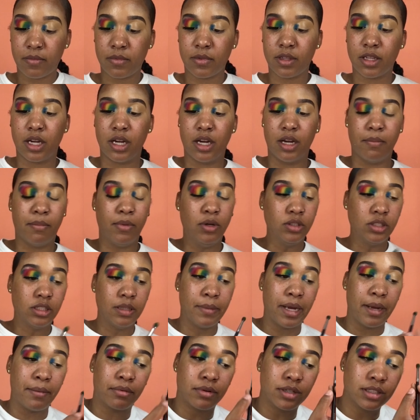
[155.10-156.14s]
Most of my
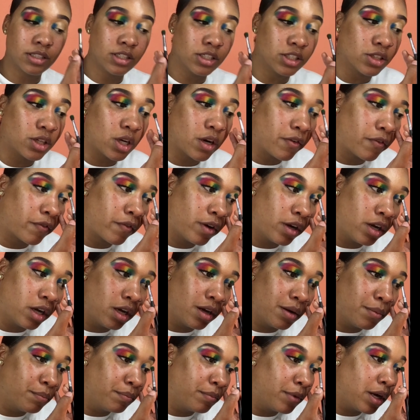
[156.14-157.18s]
brushes are
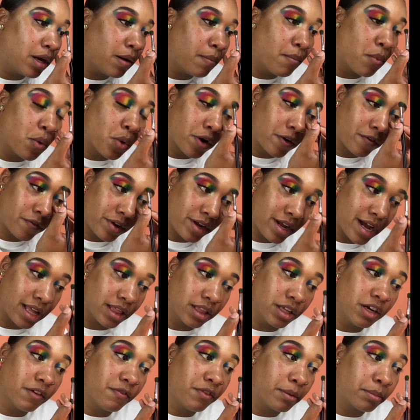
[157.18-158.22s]
from Morphe. I
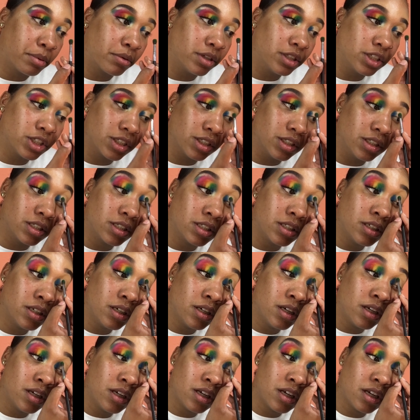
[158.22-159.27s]
love the brushes.
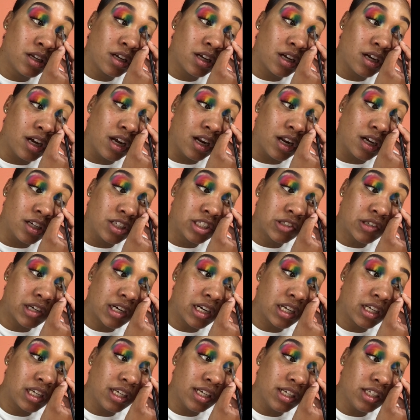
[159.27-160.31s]
And I try to
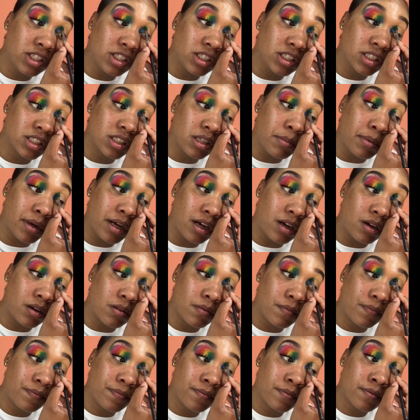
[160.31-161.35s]
get just about
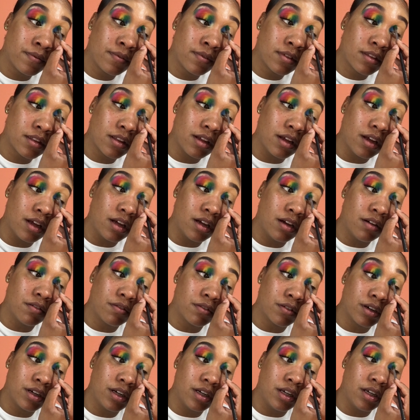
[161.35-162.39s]

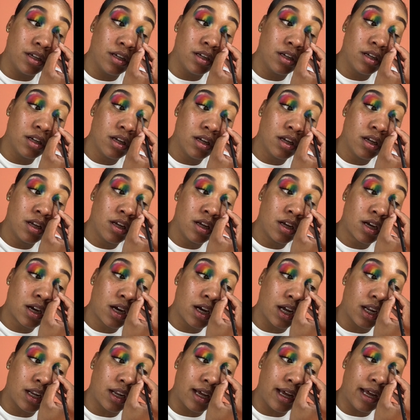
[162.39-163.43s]
every
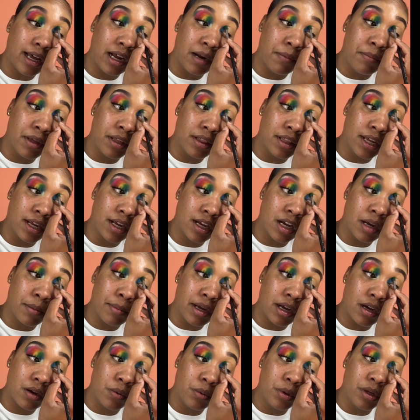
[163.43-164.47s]
collab that they come
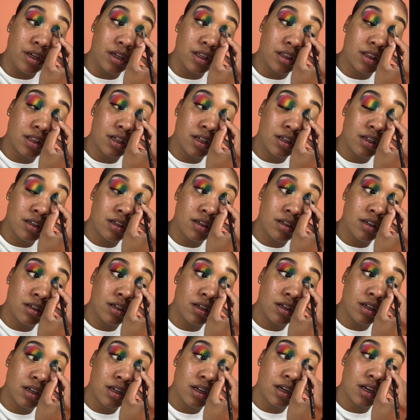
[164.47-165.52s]
out with.
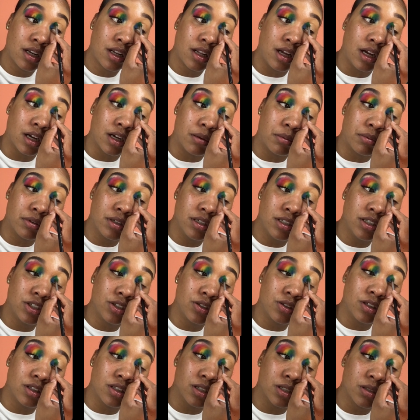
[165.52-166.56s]
Like I'm pretty sure
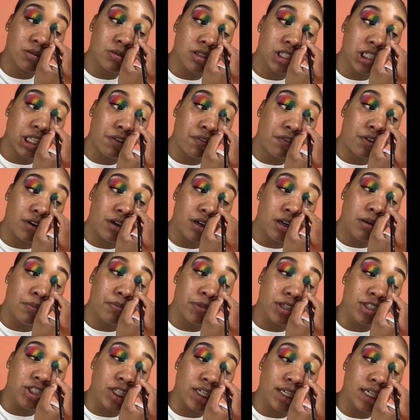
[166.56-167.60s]
this one is from the
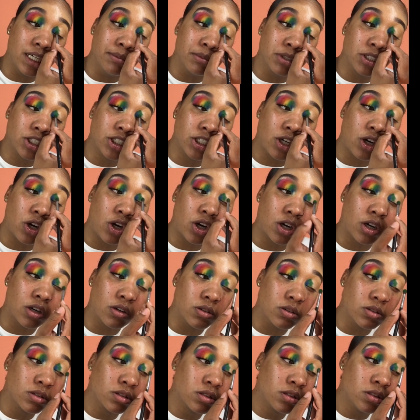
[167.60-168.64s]
James
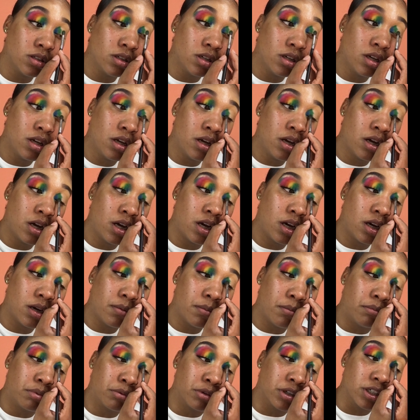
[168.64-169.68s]
Charles
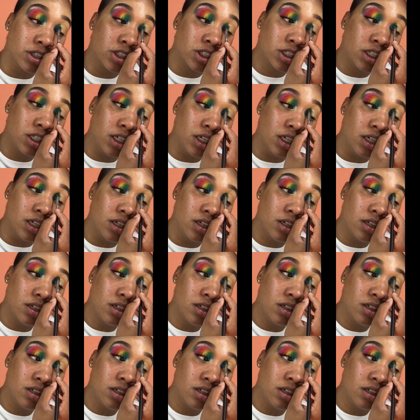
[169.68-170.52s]
brush kit.